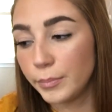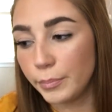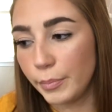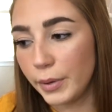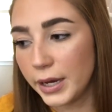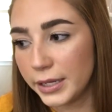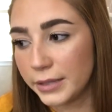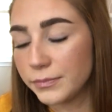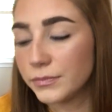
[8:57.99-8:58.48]

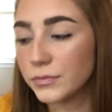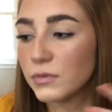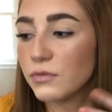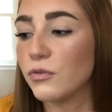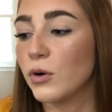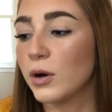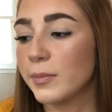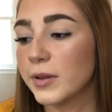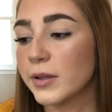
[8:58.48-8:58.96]
but the
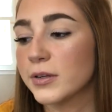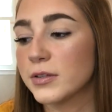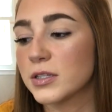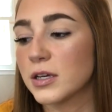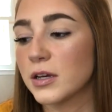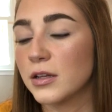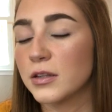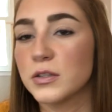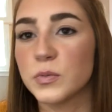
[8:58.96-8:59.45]
formula is
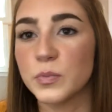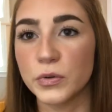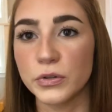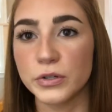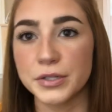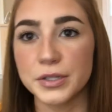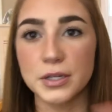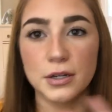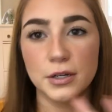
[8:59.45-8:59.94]
good,
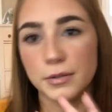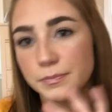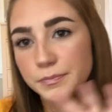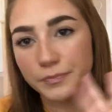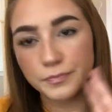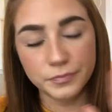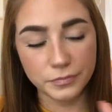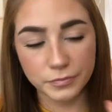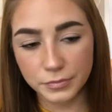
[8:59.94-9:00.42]
spoolie is good,
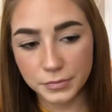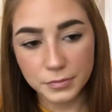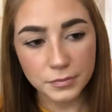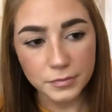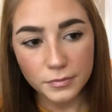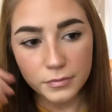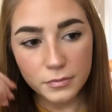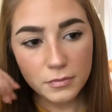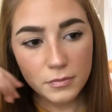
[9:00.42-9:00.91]

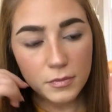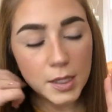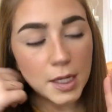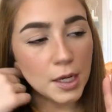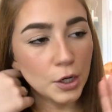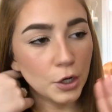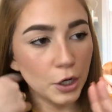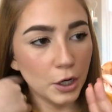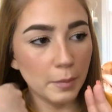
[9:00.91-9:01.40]

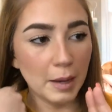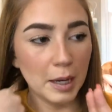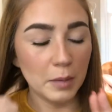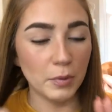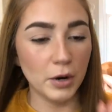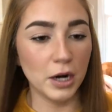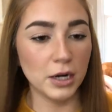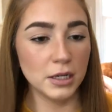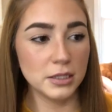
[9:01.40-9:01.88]
good amount
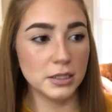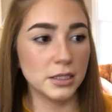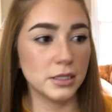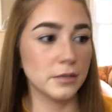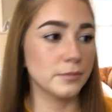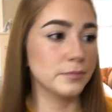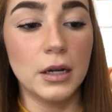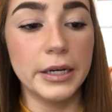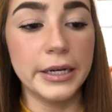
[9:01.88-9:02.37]
of product.